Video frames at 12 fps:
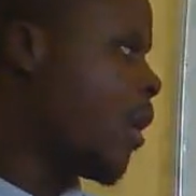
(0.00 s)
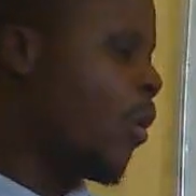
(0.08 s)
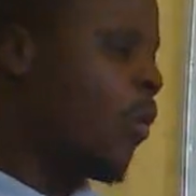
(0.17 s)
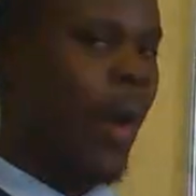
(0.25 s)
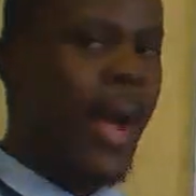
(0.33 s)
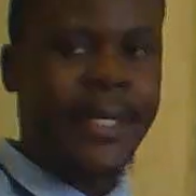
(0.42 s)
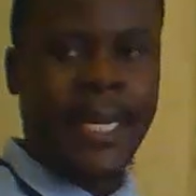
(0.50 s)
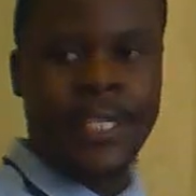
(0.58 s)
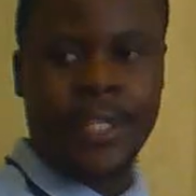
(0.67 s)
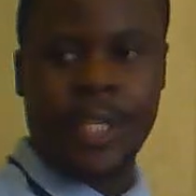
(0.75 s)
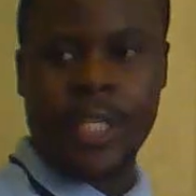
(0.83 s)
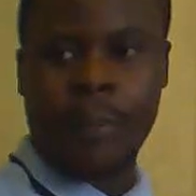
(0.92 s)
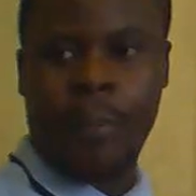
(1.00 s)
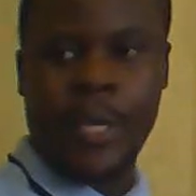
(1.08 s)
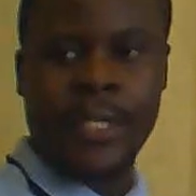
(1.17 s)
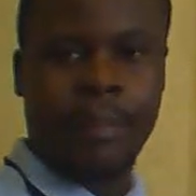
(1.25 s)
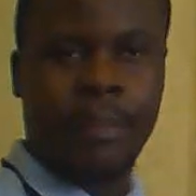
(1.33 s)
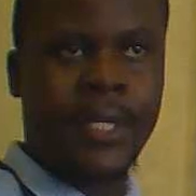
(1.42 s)
What does this
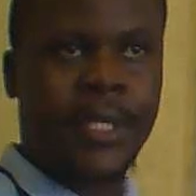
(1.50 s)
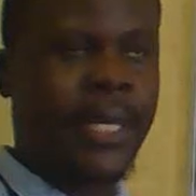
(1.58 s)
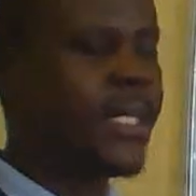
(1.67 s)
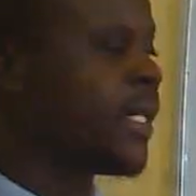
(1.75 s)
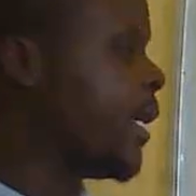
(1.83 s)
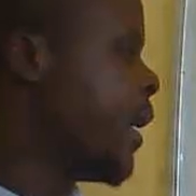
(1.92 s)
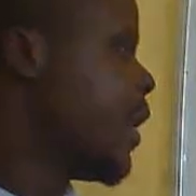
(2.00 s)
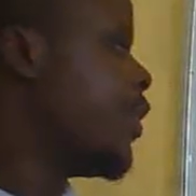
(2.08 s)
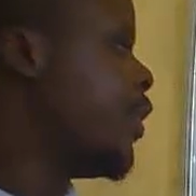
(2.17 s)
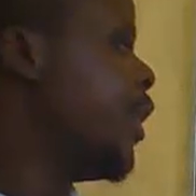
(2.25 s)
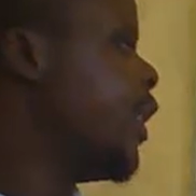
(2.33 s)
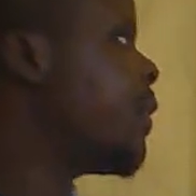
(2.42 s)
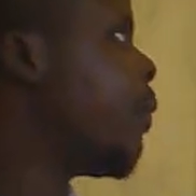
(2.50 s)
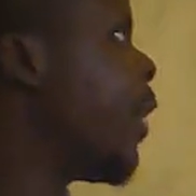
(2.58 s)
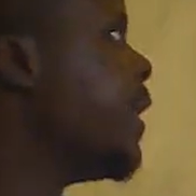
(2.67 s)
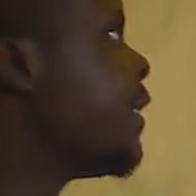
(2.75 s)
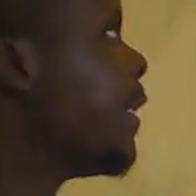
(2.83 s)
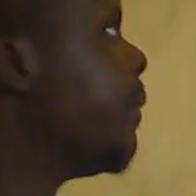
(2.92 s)
point represent? This
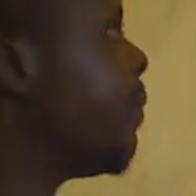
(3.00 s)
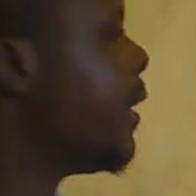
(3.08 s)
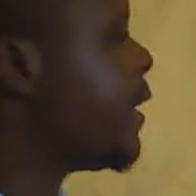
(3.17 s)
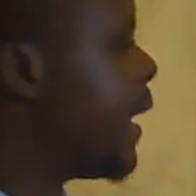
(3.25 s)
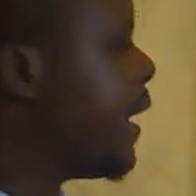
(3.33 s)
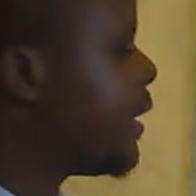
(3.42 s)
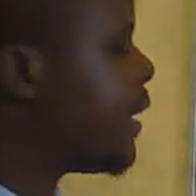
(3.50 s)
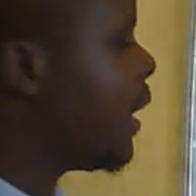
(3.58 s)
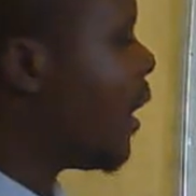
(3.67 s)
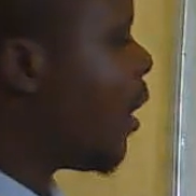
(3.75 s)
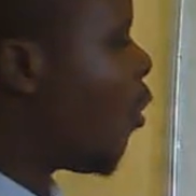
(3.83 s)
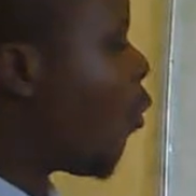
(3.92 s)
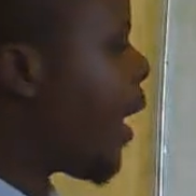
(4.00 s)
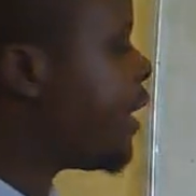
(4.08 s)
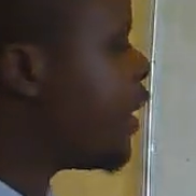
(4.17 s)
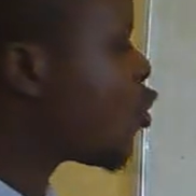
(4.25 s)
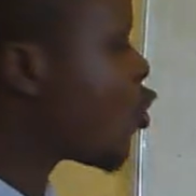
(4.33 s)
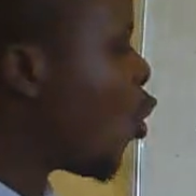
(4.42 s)
point represents what
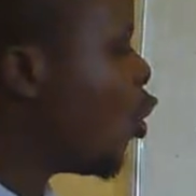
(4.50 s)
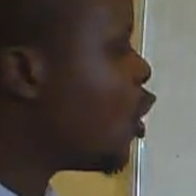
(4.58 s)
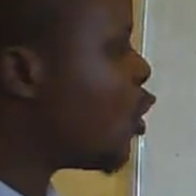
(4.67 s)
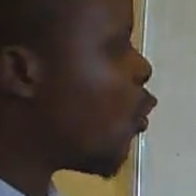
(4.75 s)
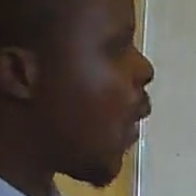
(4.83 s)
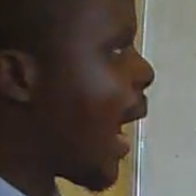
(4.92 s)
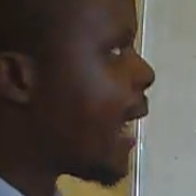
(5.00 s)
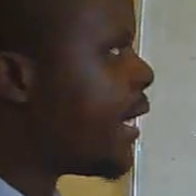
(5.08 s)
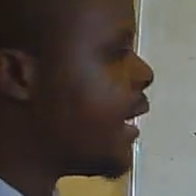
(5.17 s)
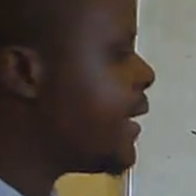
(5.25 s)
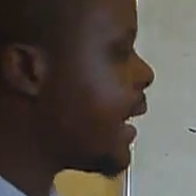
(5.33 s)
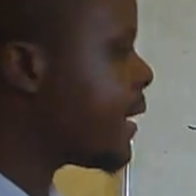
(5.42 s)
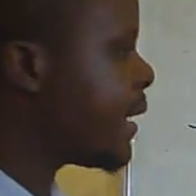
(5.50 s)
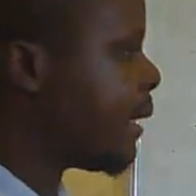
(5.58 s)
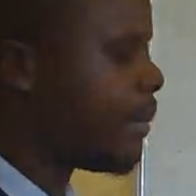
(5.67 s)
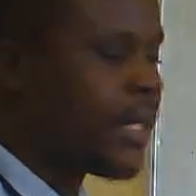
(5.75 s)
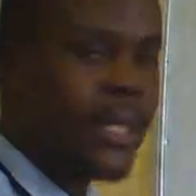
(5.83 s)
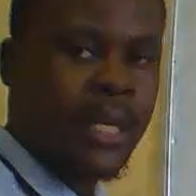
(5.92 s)
is called the
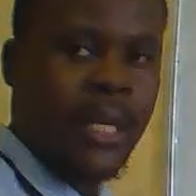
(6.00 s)
y-intercept.